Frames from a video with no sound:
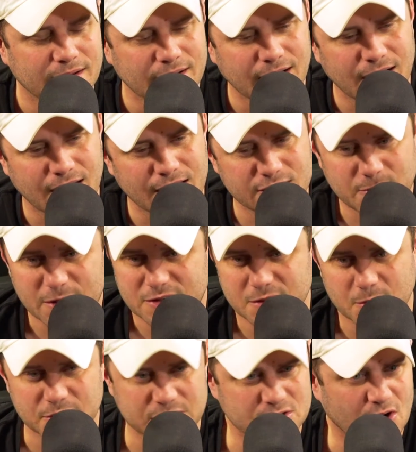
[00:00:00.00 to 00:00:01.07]
uh,
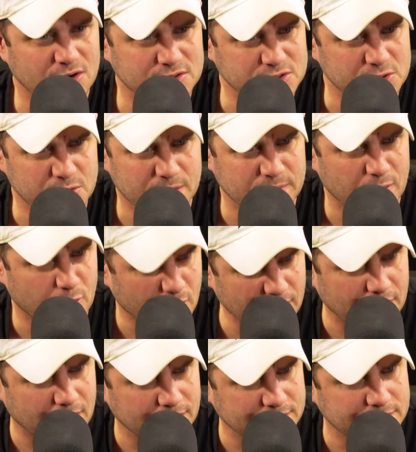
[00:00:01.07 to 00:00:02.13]
especially with the Chargers, who can be
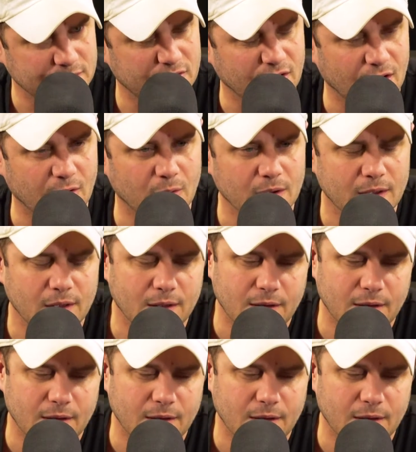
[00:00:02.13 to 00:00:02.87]
run on. So. Mm-hmm